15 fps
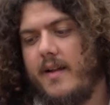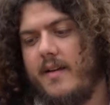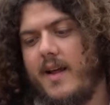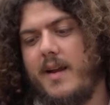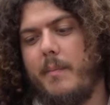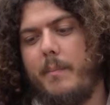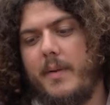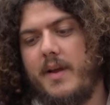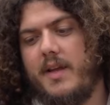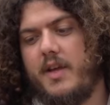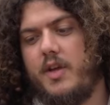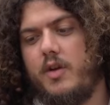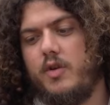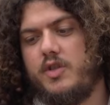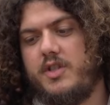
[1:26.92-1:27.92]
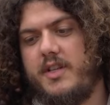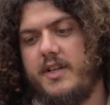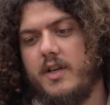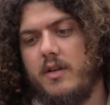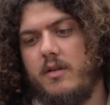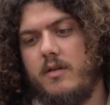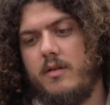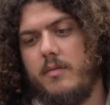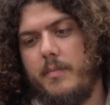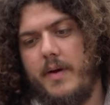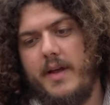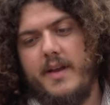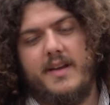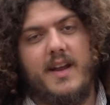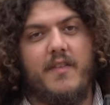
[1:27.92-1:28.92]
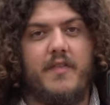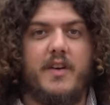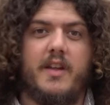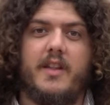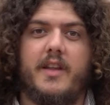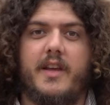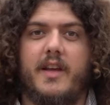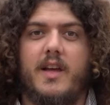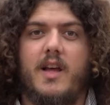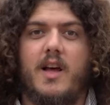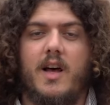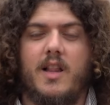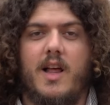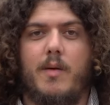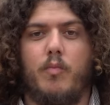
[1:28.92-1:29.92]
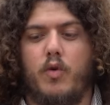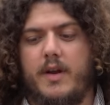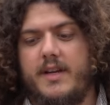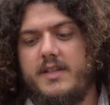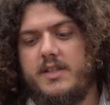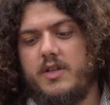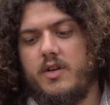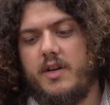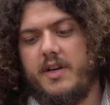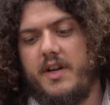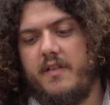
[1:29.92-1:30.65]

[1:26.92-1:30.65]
not a big, huge deal, but definitely a lot more easier and